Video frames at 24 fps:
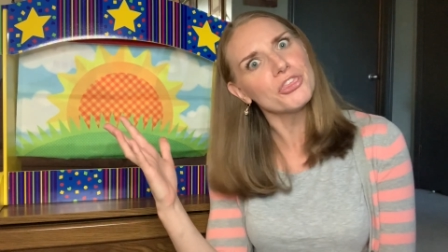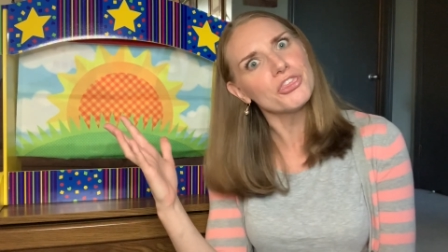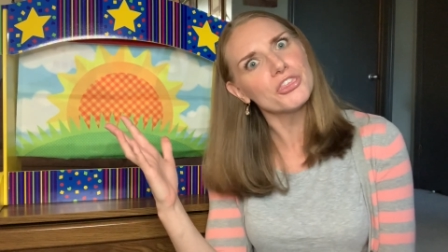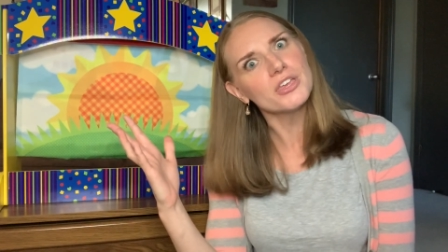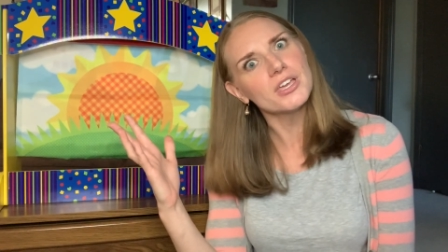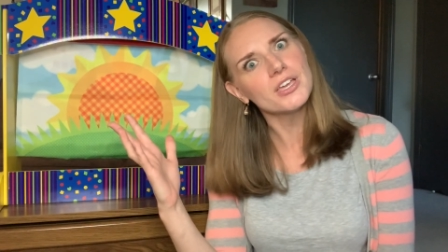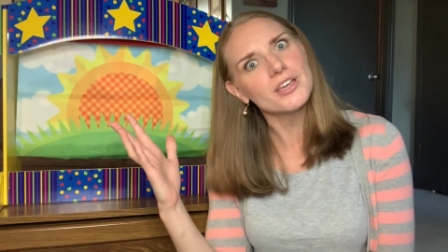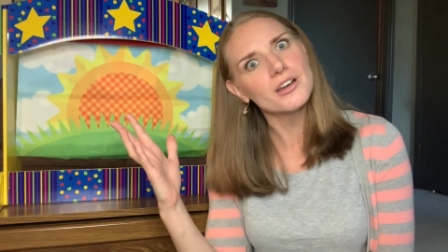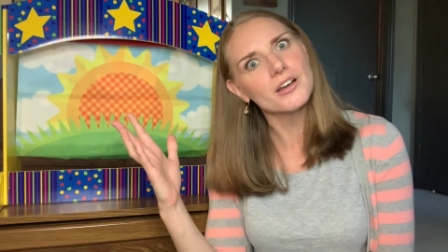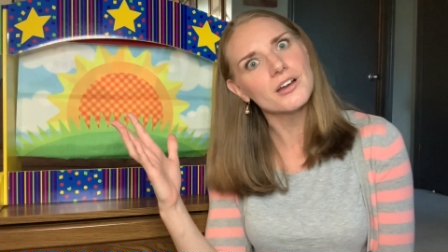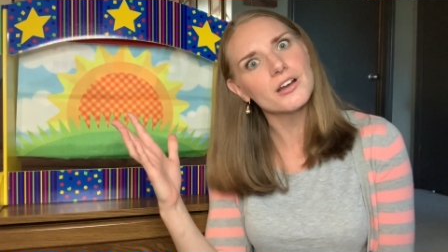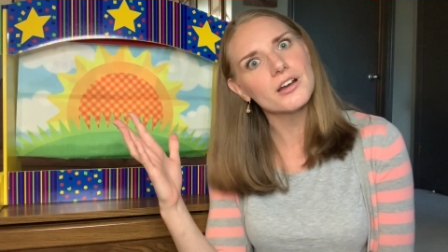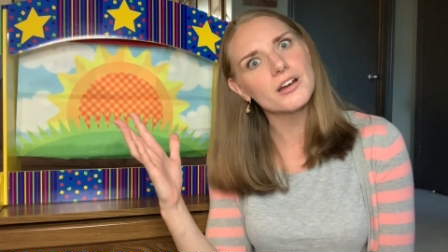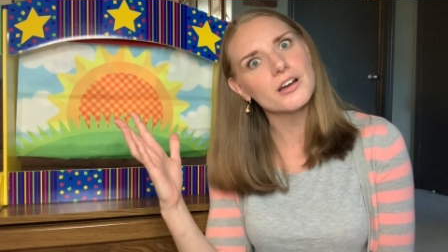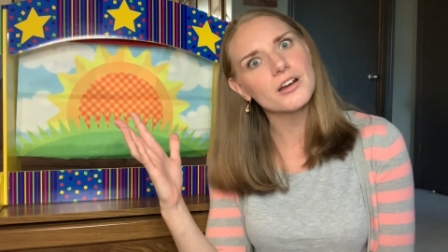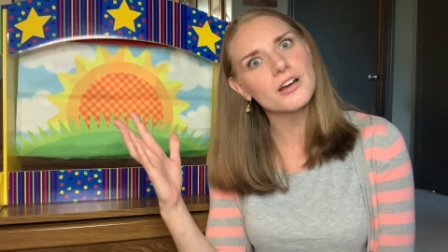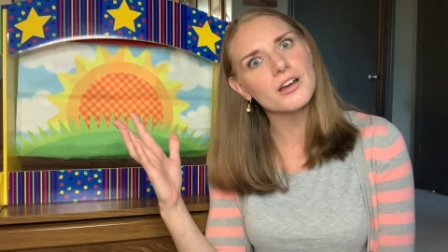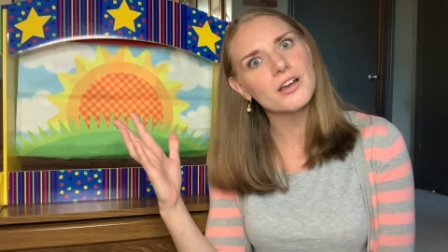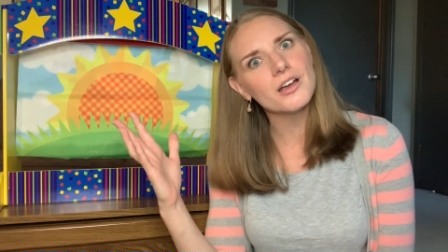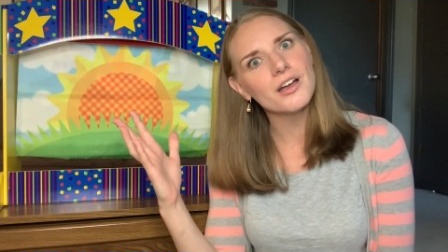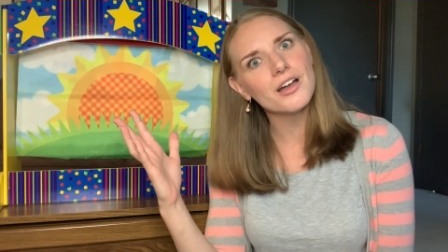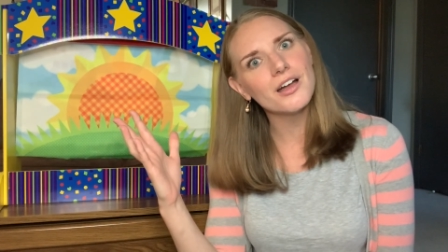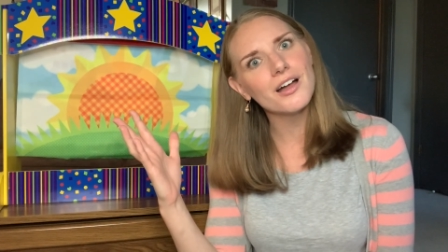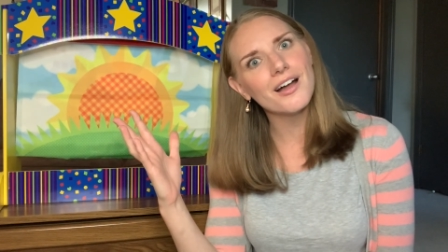theater,
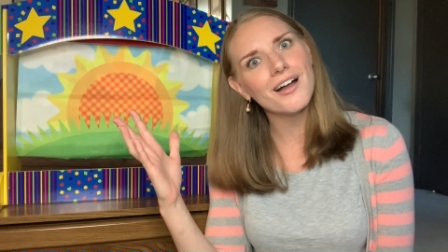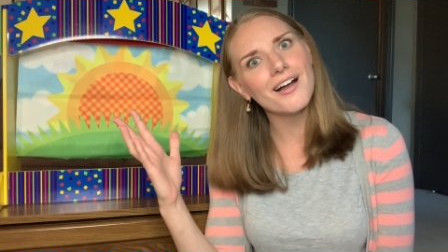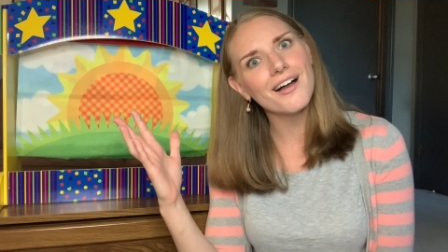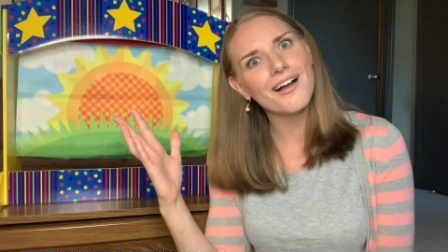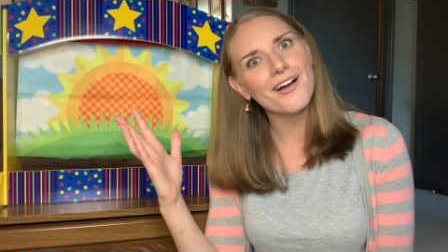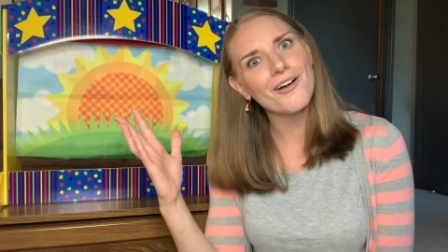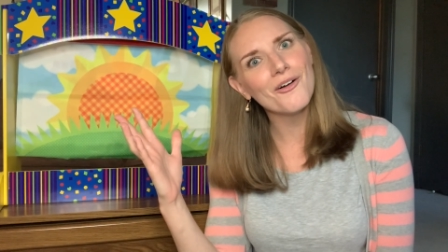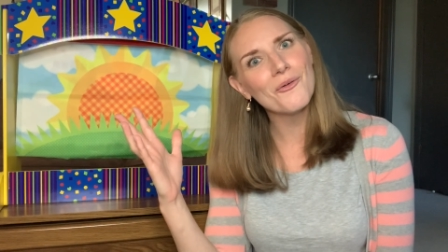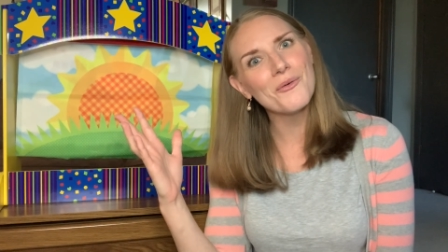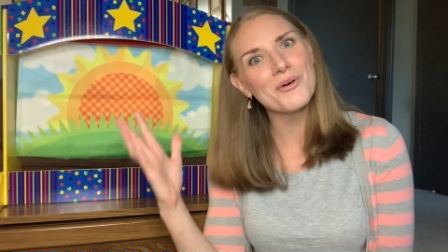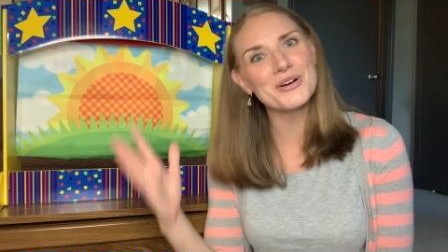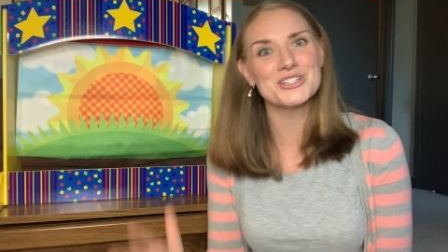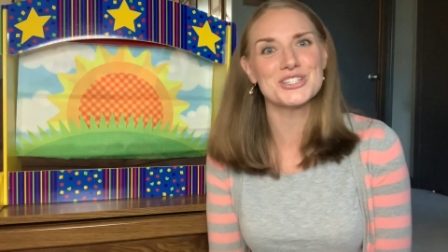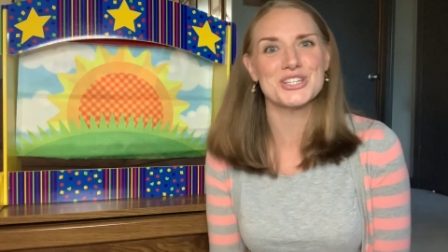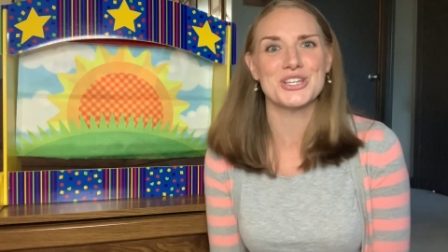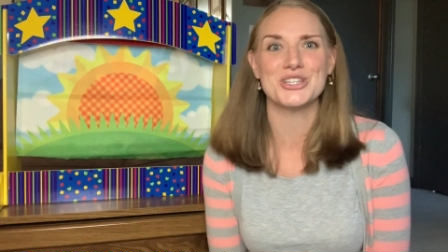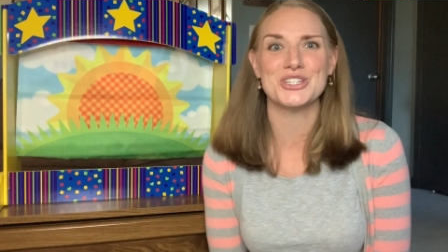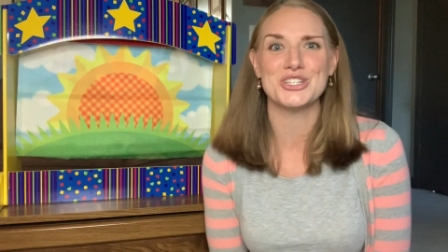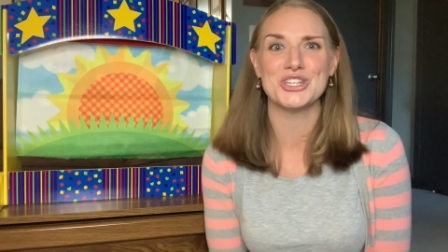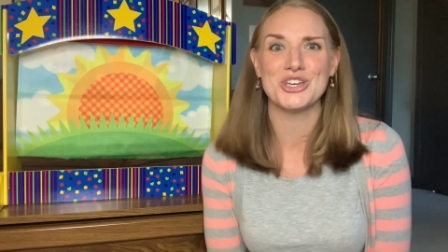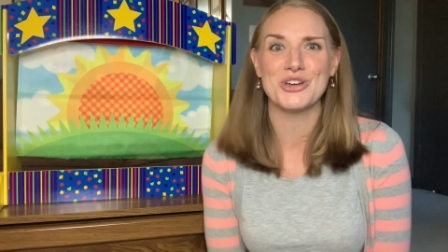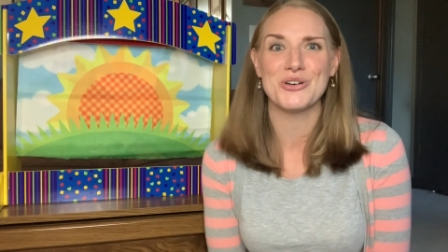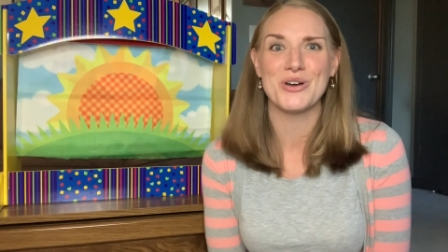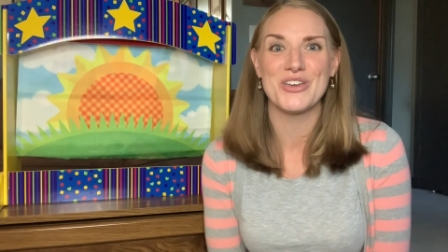what to
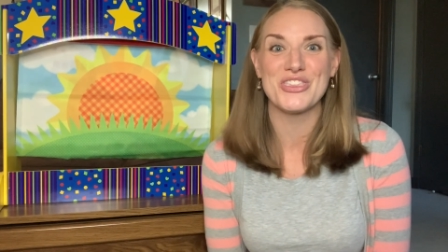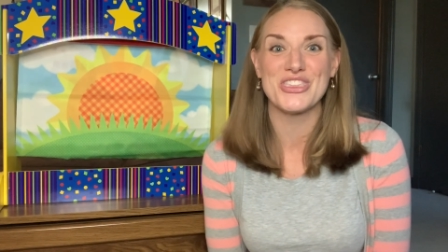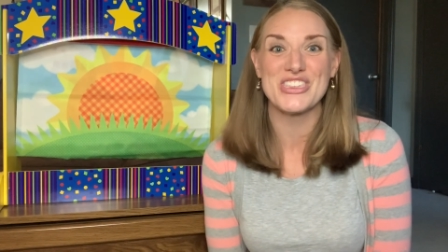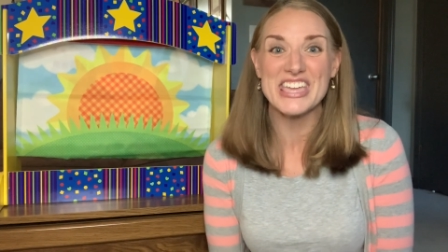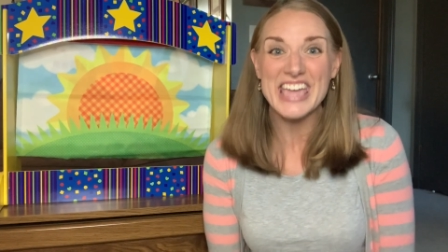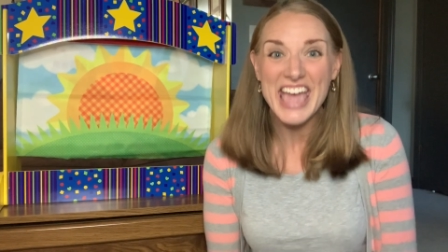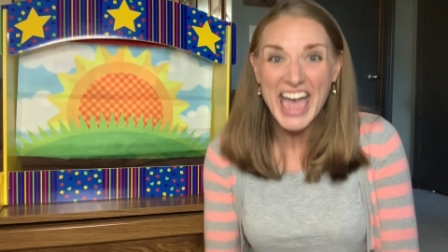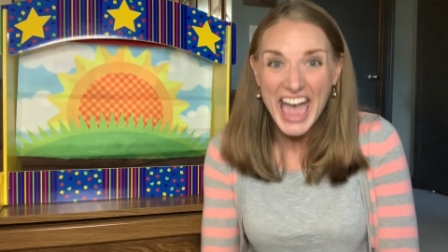do at the